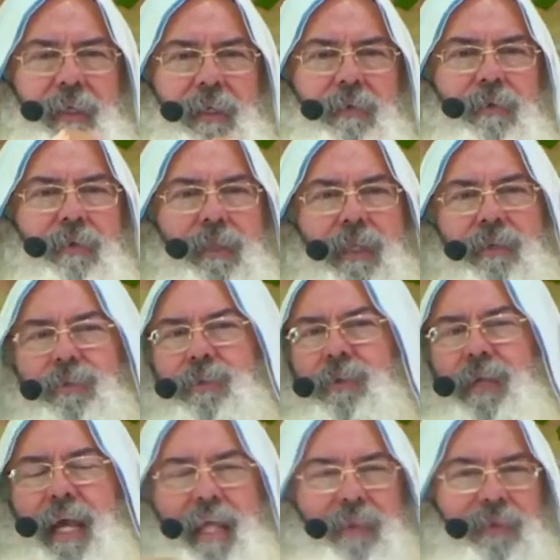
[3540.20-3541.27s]
I'm tall.
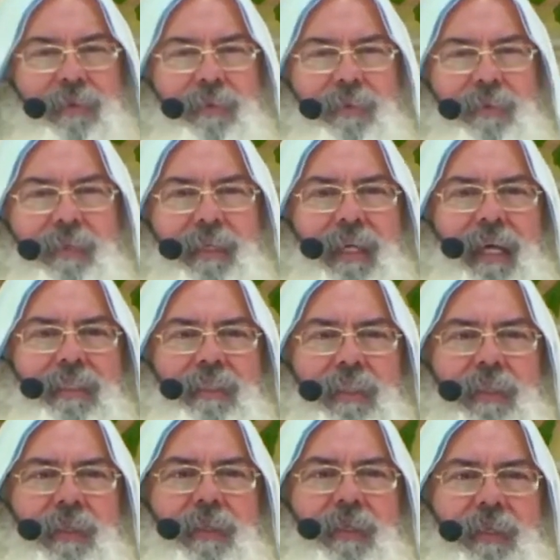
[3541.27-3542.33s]
So I
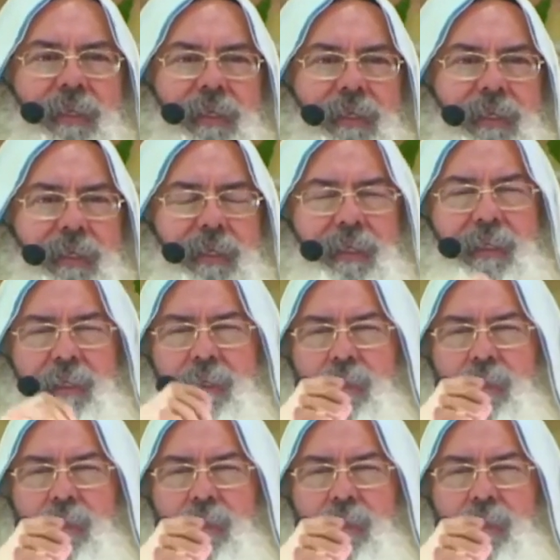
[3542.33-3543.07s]
always